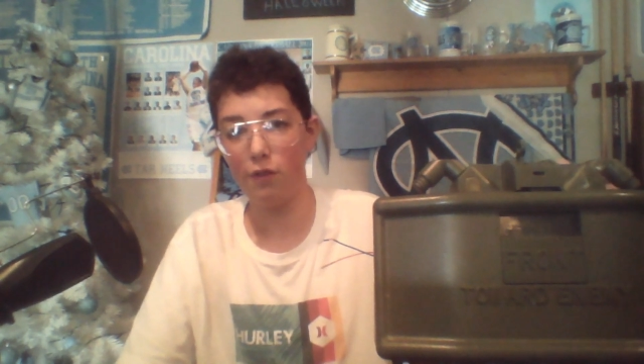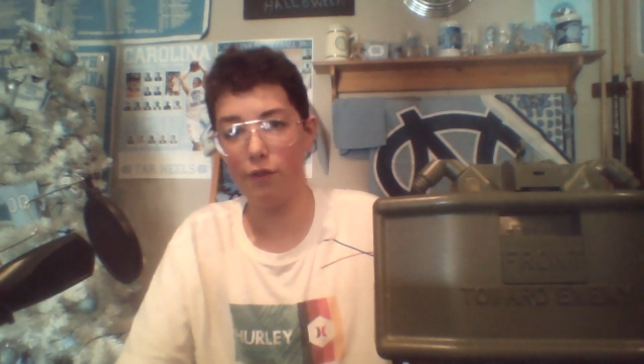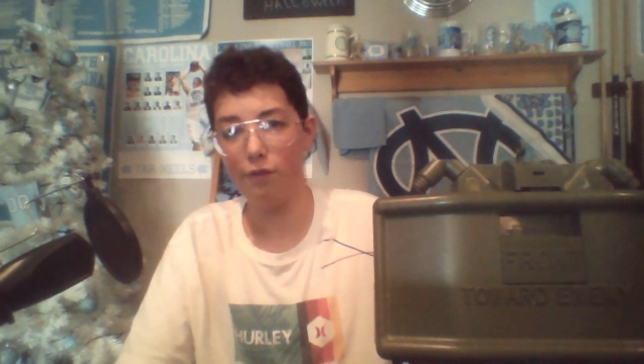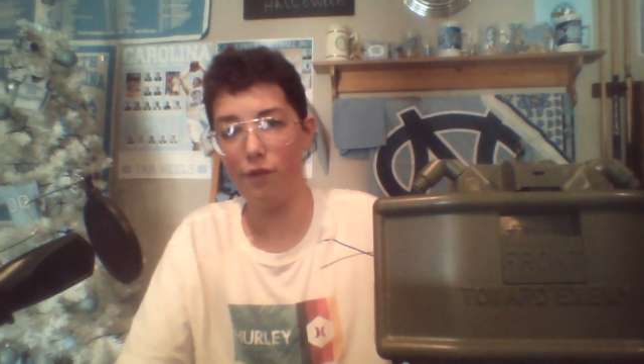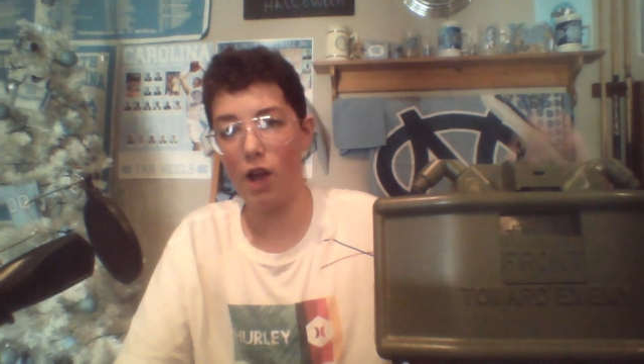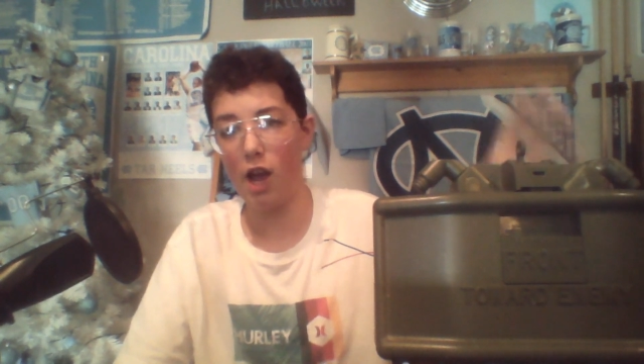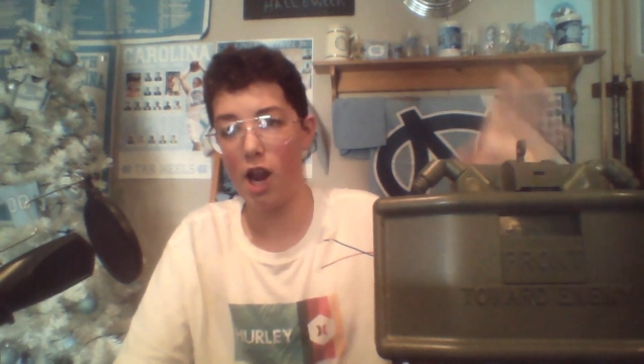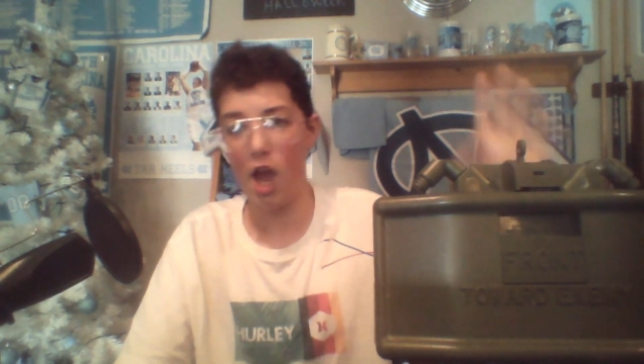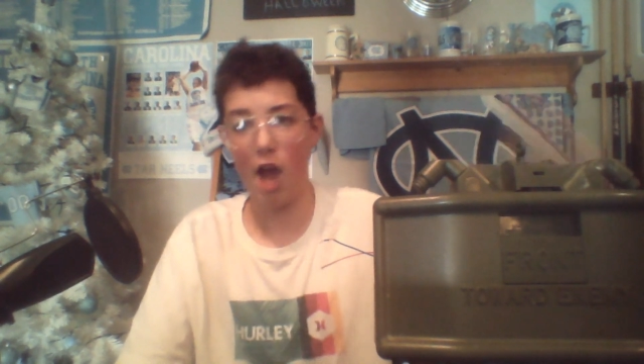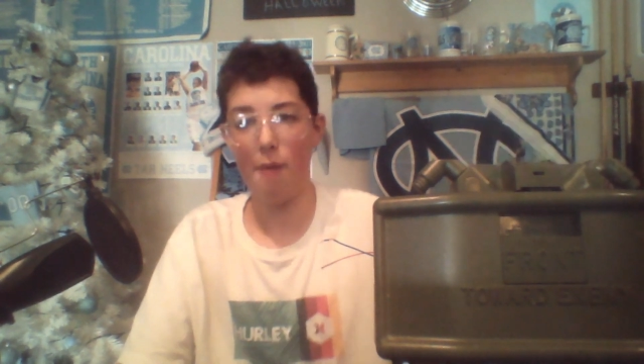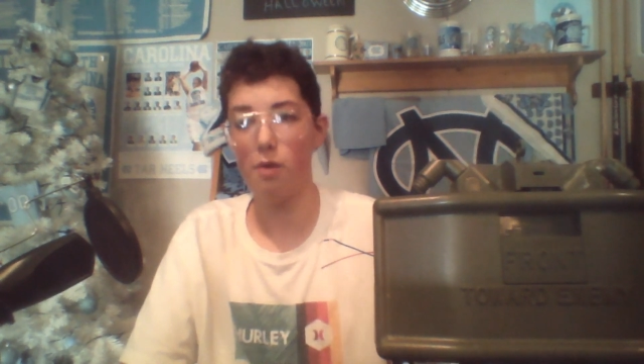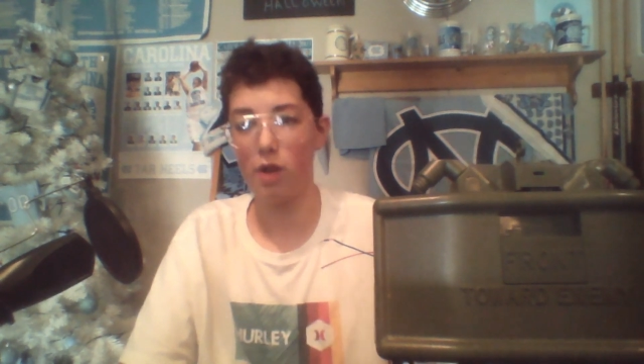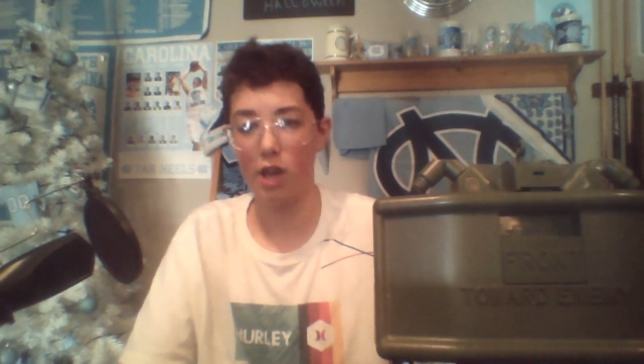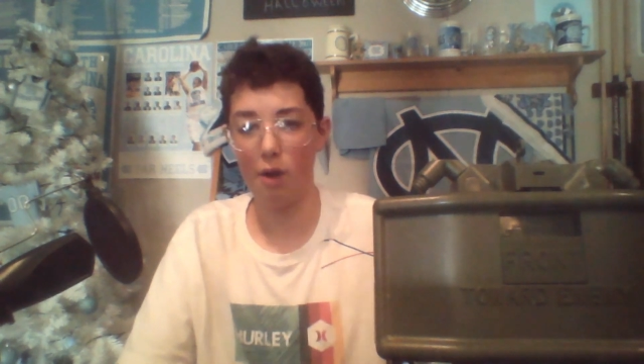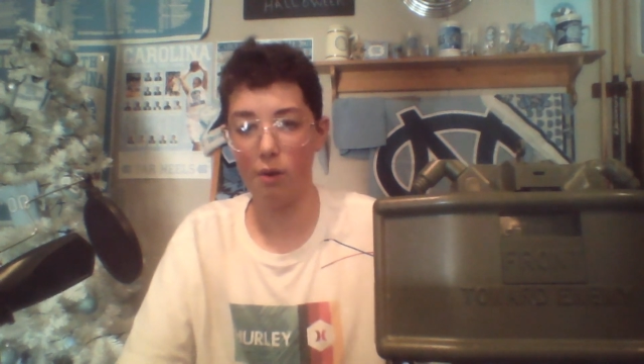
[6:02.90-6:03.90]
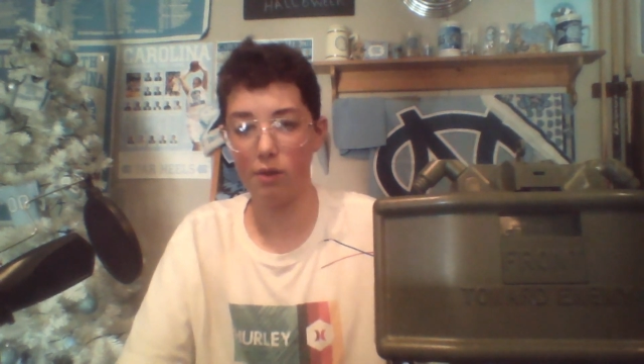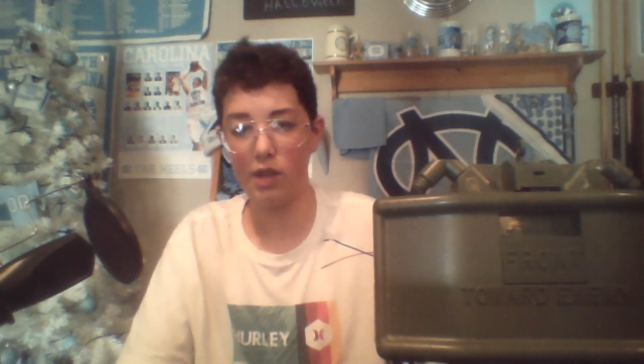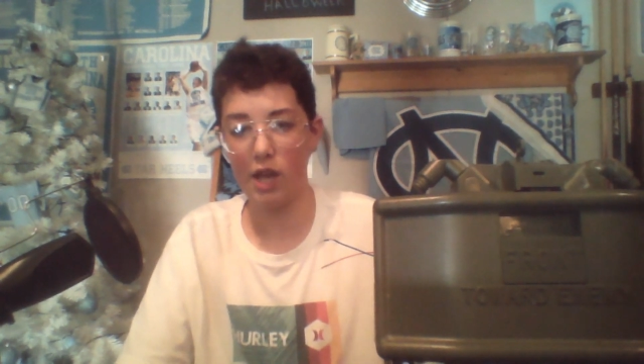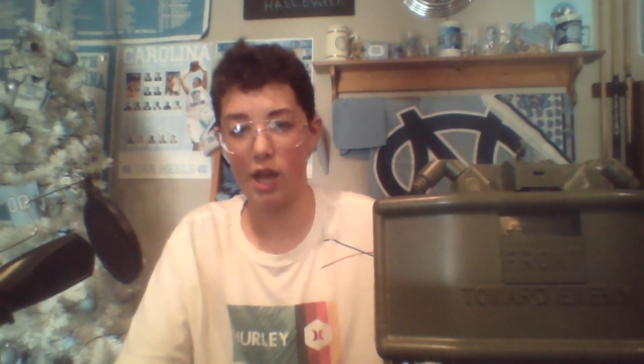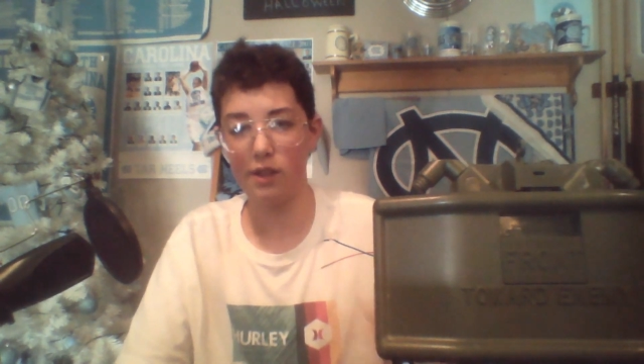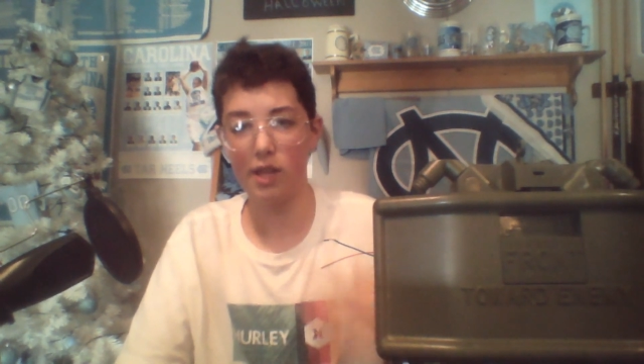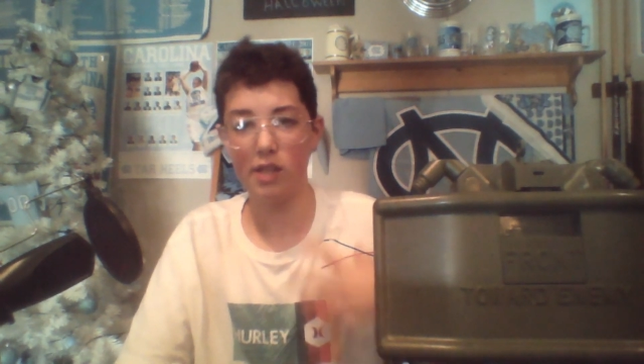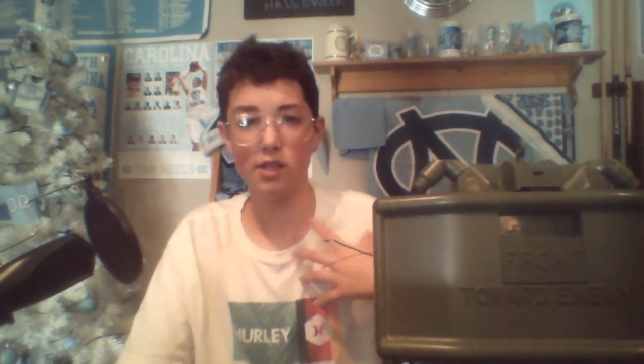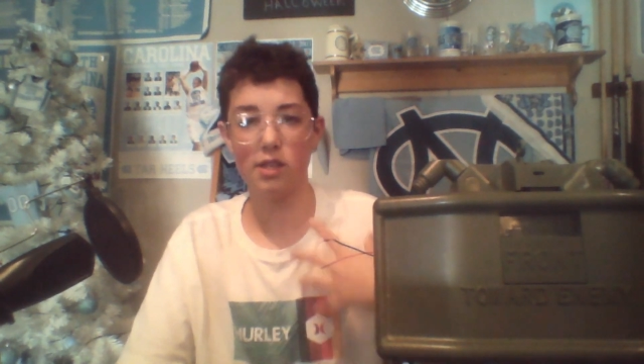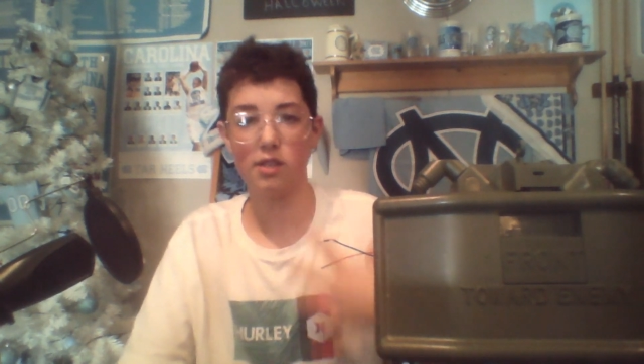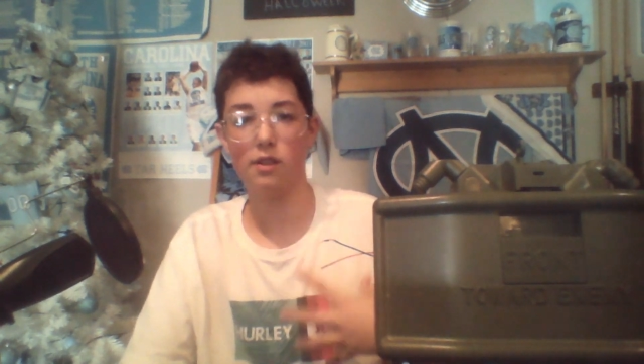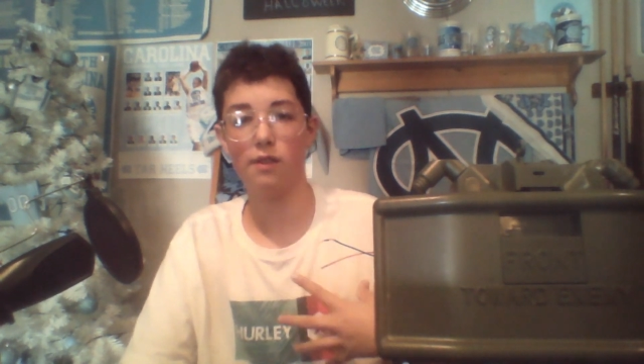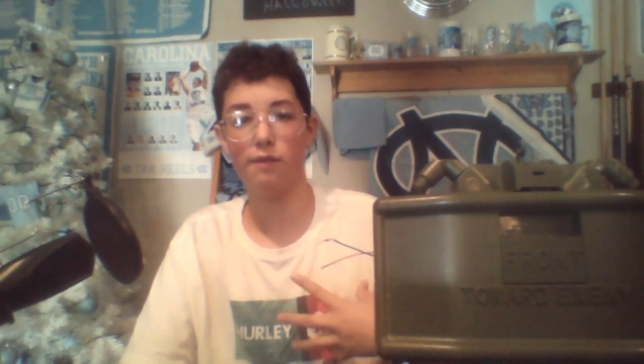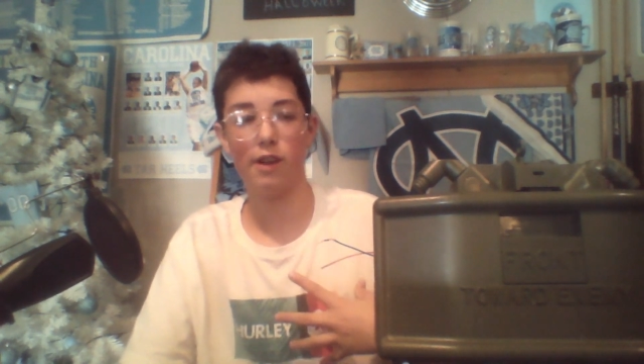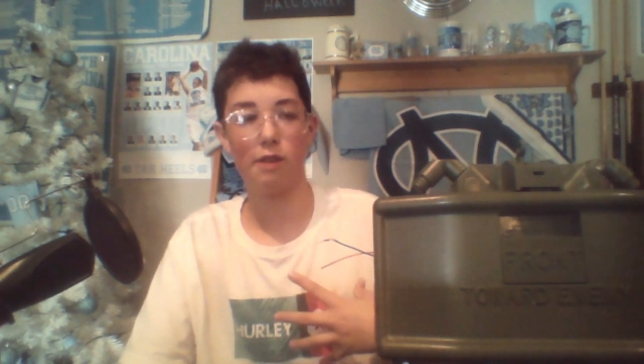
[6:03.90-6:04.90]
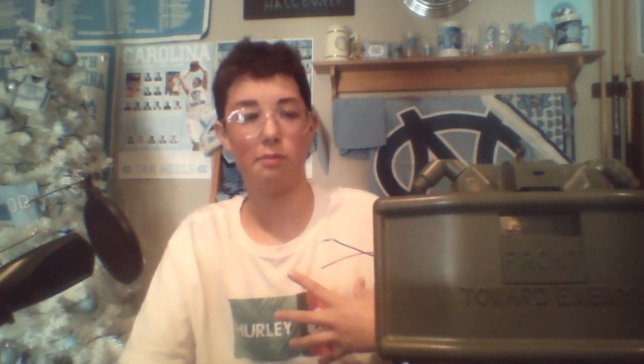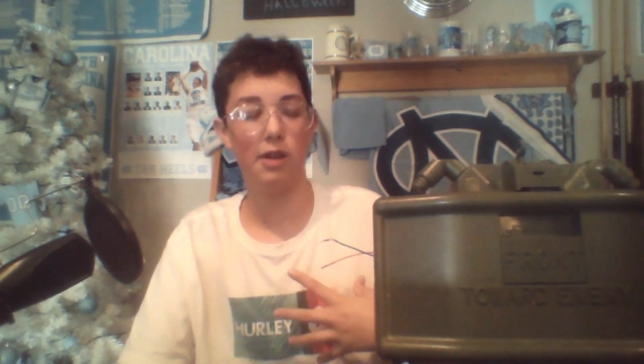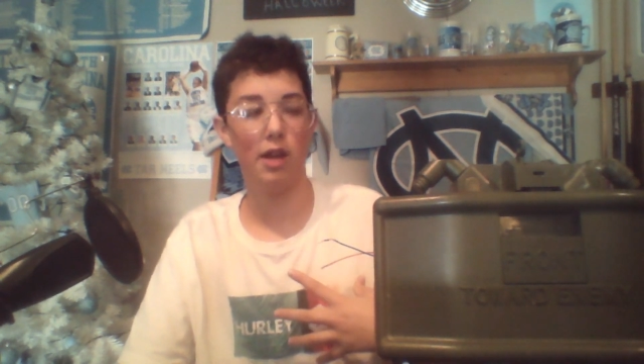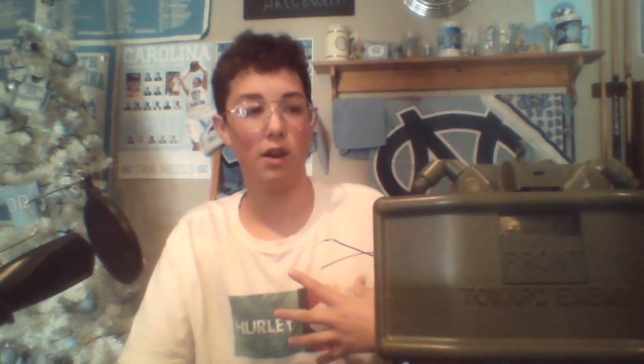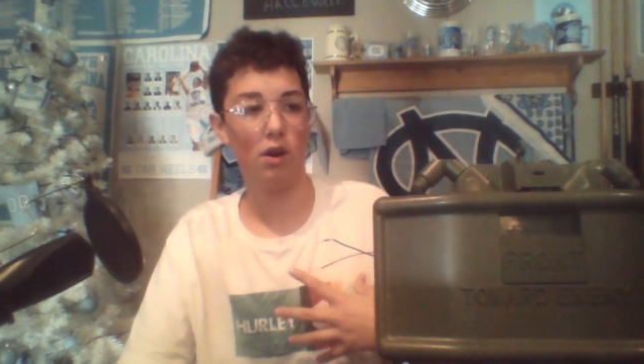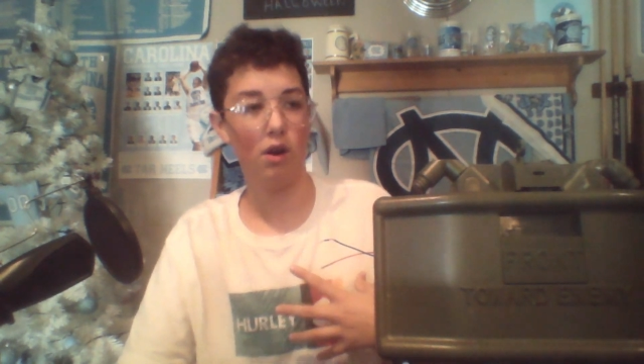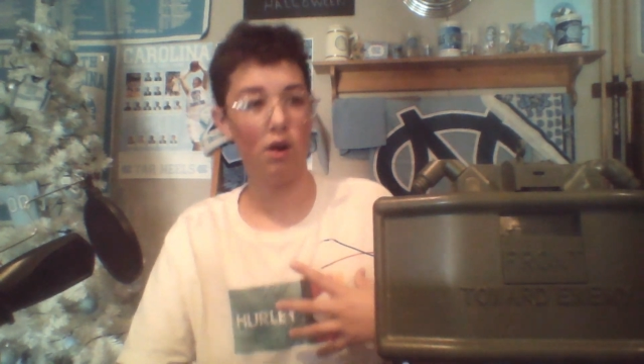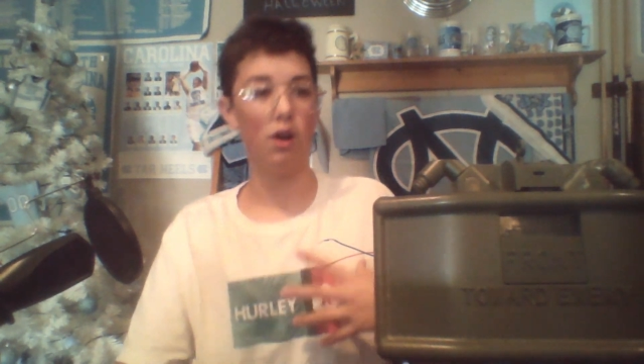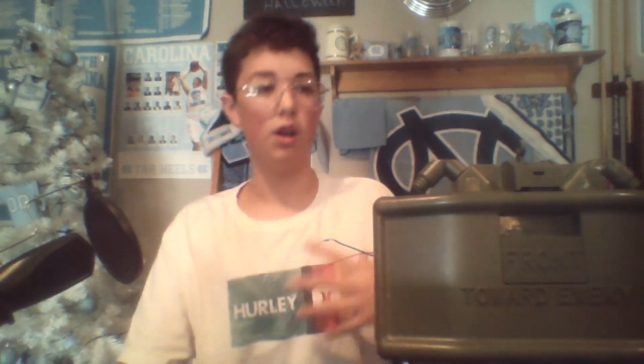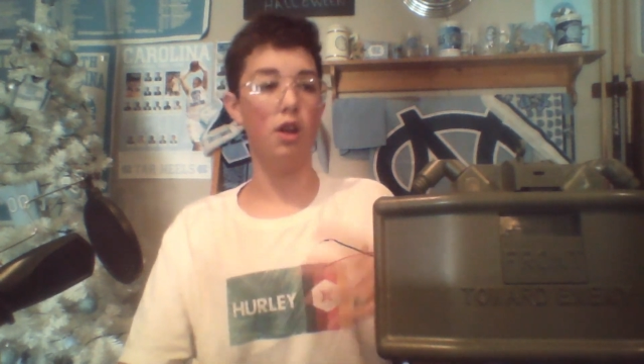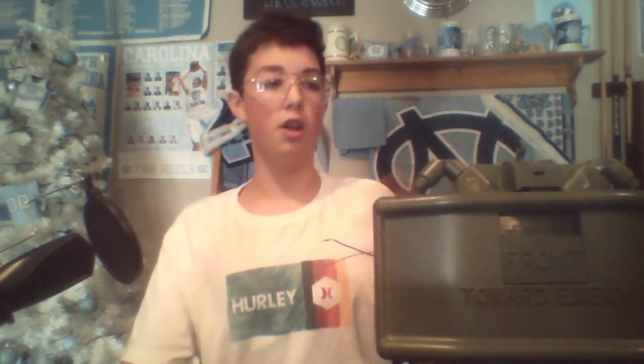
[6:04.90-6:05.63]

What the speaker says: fine. I'm okay with that. That doesn't affect me at all.